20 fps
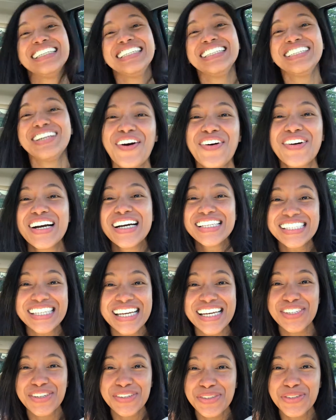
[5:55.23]
Yoga
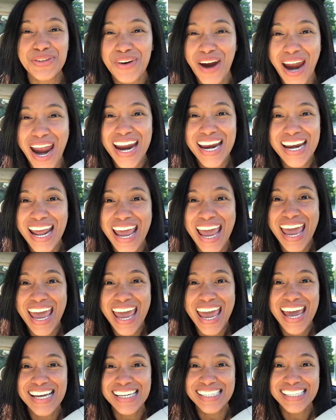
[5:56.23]
teacher
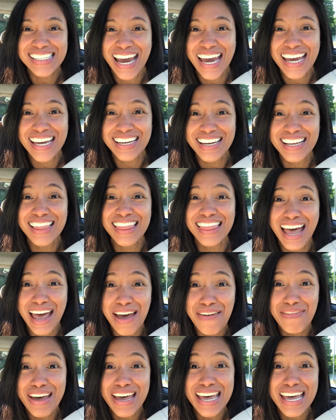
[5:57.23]
training, day
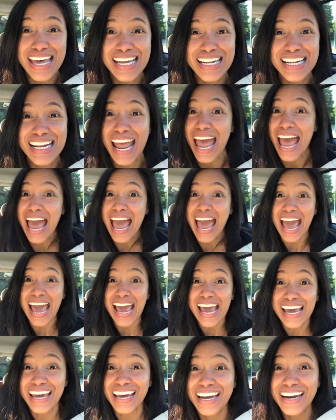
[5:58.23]
11.
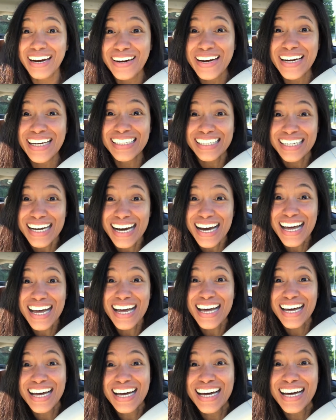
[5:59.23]
Here it
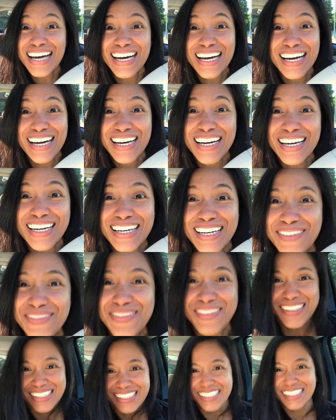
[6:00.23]

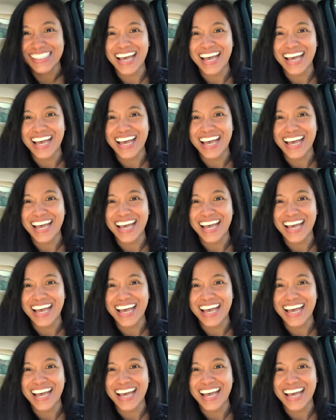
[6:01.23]
comes!